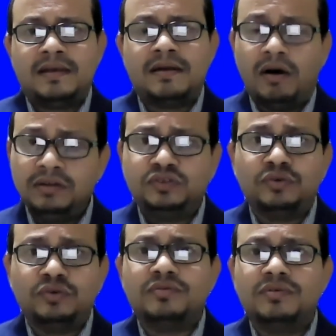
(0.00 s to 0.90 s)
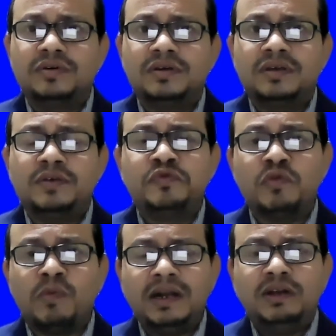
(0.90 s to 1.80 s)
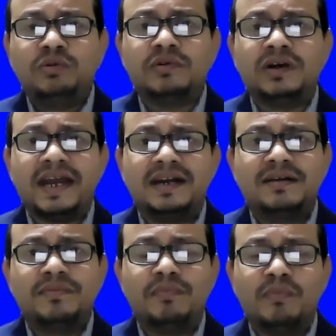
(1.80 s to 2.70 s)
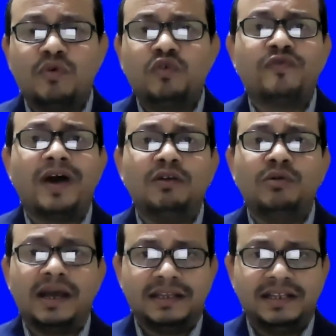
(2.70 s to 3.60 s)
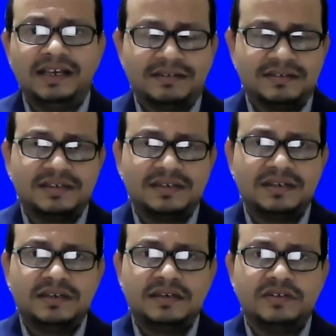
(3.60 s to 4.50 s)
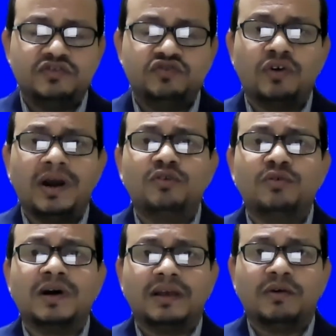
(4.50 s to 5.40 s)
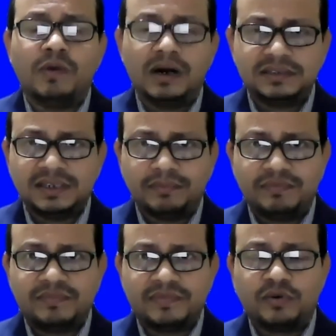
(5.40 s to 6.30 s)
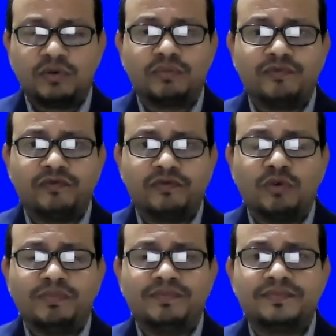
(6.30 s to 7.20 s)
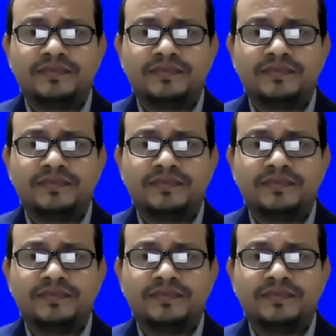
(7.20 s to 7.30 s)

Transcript: Also, if you want to get more value like this, join to my WhatsApp group.